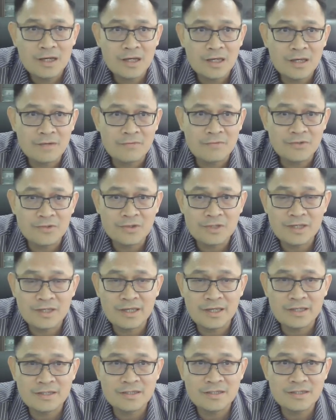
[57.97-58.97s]
if you
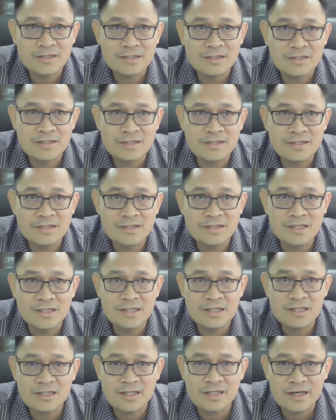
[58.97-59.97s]
can just
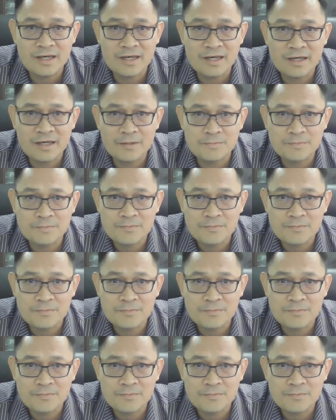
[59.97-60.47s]
see there,